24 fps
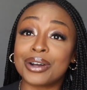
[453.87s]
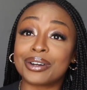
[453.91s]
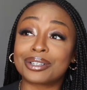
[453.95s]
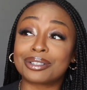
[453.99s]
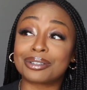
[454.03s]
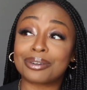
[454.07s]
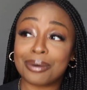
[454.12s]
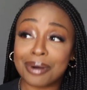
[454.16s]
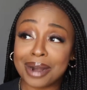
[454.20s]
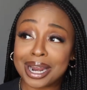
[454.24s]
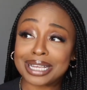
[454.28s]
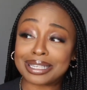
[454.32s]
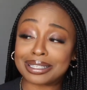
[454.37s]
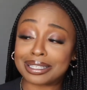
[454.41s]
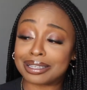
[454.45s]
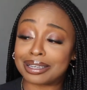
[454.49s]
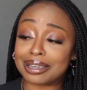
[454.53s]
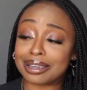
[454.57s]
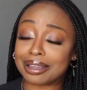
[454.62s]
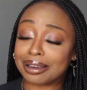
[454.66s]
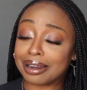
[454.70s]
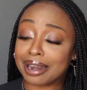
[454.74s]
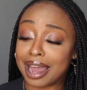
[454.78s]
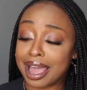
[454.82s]

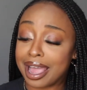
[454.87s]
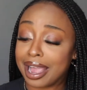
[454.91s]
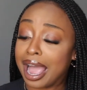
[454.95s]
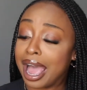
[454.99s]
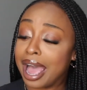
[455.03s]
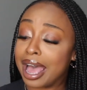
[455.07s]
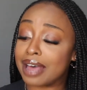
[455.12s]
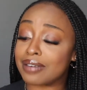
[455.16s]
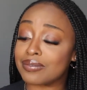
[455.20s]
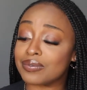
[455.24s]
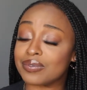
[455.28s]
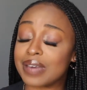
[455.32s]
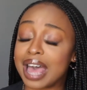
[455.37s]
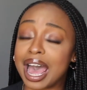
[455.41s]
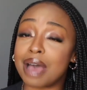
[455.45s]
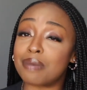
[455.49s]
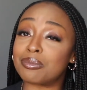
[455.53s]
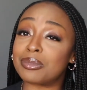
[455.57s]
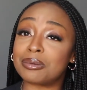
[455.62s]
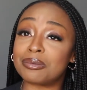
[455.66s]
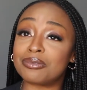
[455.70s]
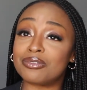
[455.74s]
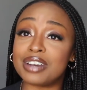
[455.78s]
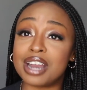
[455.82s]
crazy. Like,
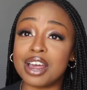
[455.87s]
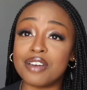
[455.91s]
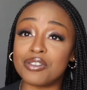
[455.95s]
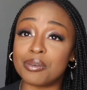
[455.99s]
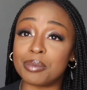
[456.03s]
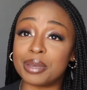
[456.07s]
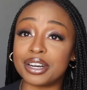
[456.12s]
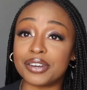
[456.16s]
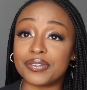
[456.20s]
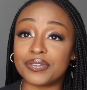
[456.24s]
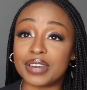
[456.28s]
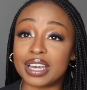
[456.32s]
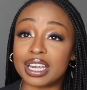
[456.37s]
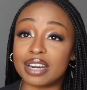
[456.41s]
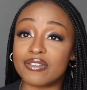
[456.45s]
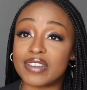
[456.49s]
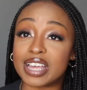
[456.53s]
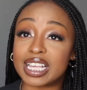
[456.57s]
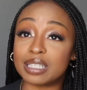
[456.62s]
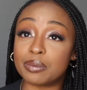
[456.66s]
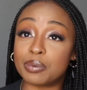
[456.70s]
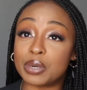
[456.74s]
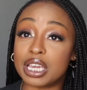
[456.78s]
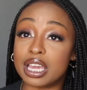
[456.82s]
I've never been a fan of
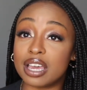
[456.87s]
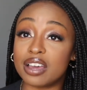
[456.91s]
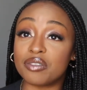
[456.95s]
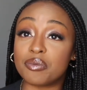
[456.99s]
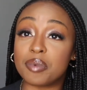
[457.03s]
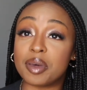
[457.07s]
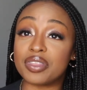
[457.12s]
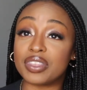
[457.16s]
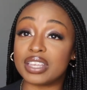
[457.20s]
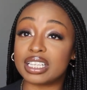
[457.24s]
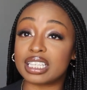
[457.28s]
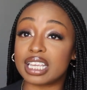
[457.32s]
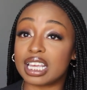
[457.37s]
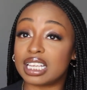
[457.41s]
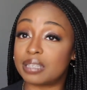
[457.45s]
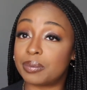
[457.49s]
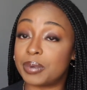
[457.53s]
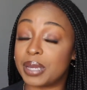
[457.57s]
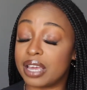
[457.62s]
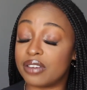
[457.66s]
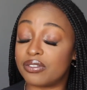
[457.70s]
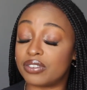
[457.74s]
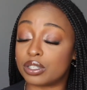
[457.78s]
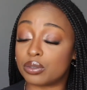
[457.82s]
SPF, but this
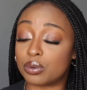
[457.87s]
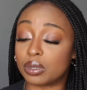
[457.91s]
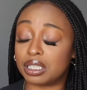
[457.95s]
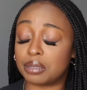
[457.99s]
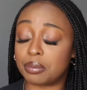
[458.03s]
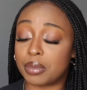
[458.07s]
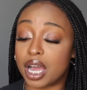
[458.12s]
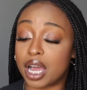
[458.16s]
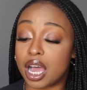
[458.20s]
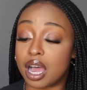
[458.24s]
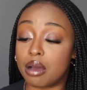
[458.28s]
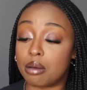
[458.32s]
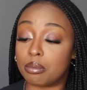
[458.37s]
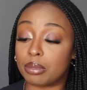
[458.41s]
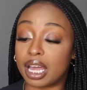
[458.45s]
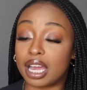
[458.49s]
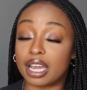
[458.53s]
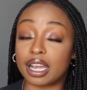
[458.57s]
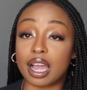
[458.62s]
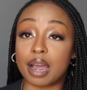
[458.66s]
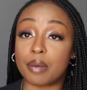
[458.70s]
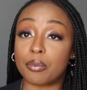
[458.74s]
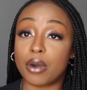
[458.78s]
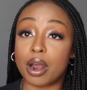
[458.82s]
SPF is really bomb.
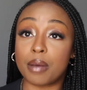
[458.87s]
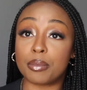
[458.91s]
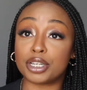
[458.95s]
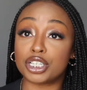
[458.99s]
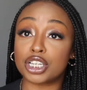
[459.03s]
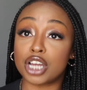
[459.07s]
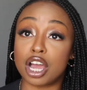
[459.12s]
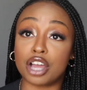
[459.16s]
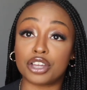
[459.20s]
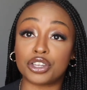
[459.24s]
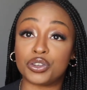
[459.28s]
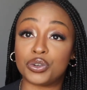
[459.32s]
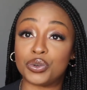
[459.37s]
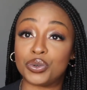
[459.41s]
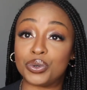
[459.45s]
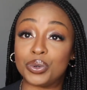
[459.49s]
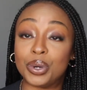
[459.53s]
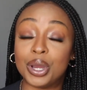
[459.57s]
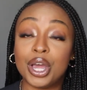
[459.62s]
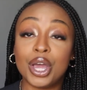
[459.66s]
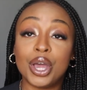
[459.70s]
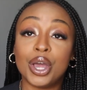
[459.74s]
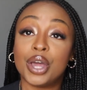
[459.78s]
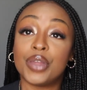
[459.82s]
Like, I promise y'all, you,
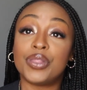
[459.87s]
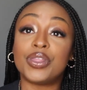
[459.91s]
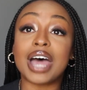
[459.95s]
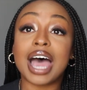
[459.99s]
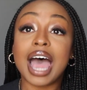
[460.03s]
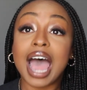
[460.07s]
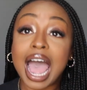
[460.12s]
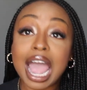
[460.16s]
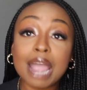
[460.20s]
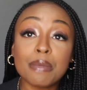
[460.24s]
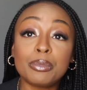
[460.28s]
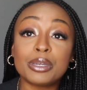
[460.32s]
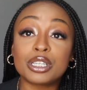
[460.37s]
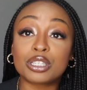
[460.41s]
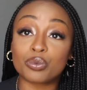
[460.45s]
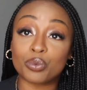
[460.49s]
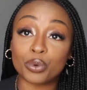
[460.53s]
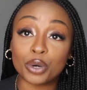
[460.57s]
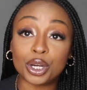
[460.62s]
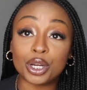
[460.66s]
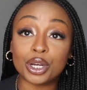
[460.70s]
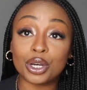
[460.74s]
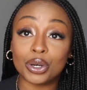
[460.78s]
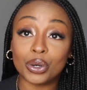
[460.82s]
the hype is
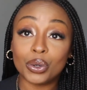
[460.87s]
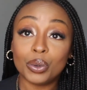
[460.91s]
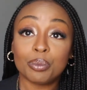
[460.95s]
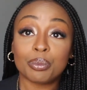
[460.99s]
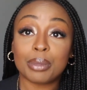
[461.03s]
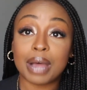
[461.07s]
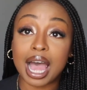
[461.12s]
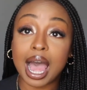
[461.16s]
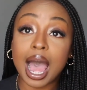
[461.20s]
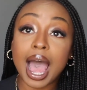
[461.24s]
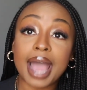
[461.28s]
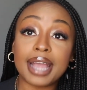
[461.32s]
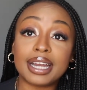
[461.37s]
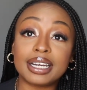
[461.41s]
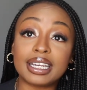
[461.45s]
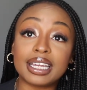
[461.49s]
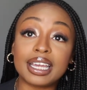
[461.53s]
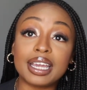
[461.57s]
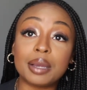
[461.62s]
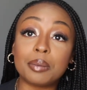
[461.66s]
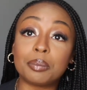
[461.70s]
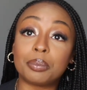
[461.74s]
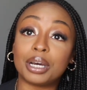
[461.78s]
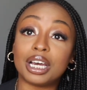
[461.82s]
real behind
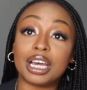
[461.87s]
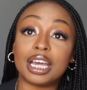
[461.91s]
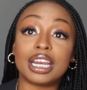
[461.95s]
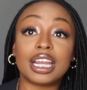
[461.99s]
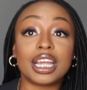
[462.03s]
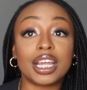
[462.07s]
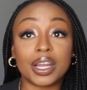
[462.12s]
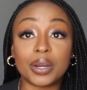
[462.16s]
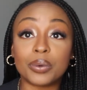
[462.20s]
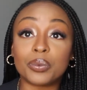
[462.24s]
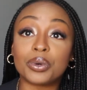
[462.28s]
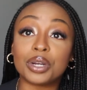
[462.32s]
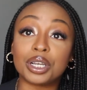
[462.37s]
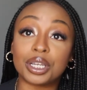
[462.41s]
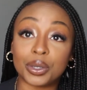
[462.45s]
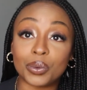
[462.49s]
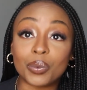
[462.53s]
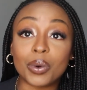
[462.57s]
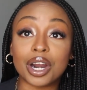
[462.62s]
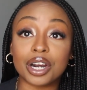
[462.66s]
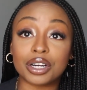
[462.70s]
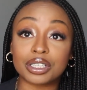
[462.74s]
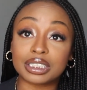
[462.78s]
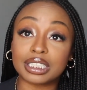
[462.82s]
it, but it really
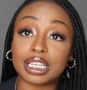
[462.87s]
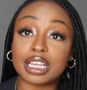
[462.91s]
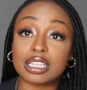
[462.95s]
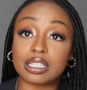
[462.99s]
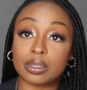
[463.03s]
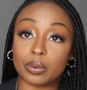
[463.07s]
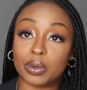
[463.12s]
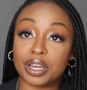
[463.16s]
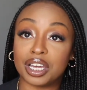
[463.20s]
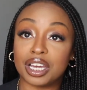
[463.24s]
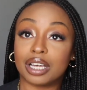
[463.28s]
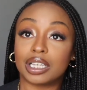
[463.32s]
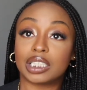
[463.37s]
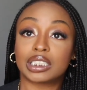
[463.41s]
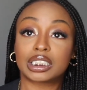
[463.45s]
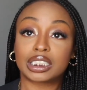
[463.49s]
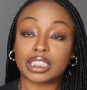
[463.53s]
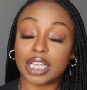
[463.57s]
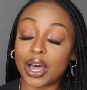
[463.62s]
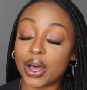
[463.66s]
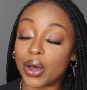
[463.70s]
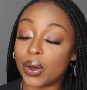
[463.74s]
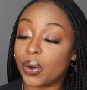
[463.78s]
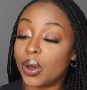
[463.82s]
works as well.
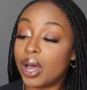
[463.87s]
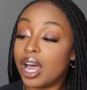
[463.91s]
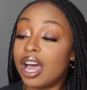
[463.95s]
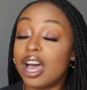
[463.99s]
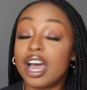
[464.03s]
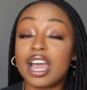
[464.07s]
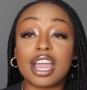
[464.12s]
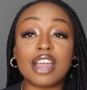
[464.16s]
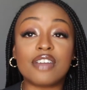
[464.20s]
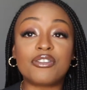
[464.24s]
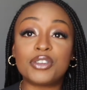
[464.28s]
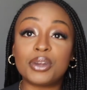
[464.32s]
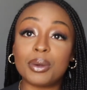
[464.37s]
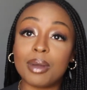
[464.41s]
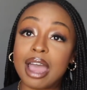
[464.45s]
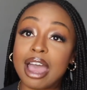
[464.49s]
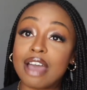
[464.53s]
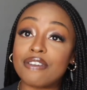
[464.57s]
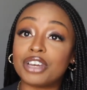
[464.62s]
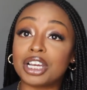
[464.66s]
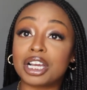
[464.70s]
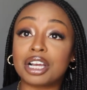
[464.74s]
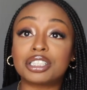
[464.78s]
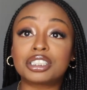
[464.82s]
So if you
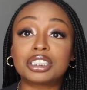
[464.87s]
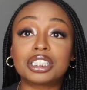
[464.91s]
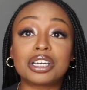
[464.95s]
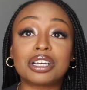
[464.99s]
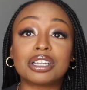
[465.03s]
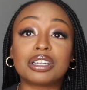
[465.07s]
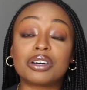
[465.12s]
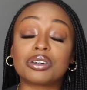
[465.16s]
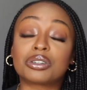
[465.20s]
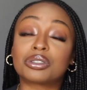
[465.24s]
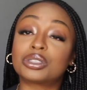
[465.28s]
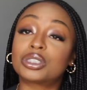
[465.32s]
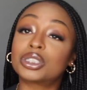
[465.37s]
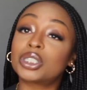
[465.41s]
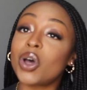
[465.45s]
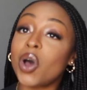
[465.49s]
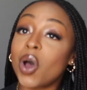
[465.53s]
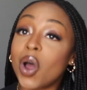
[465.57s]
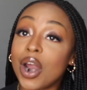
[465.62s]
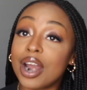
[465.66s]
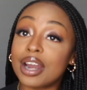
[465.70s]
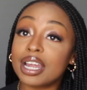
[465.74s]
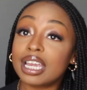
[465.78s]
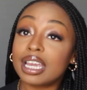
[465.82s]
haven't, go to your local
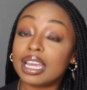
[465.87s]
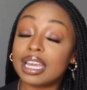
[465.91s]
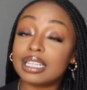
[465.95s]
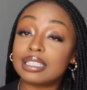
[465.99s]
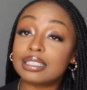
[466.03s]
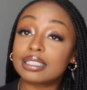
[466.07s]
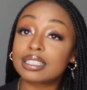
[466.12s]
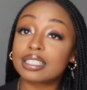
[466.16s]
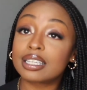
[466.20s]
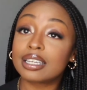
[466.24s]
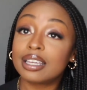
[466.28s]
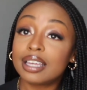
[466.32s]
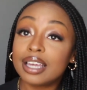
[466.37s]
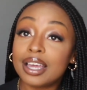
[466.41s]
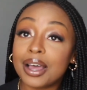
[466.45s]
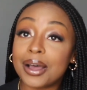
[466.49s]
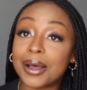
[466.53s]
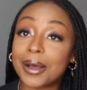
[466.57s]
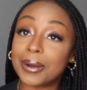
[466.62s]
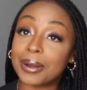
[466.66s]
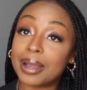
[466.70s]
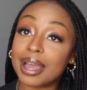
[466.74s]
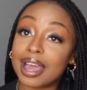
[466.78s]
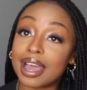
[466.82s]
Target,
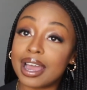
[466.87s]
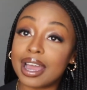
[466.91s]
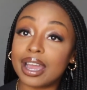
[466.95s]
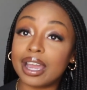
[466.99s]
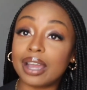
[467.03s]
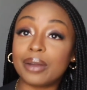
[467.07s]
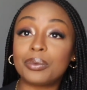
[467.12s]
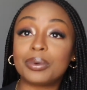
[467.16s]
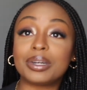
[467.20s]
okay?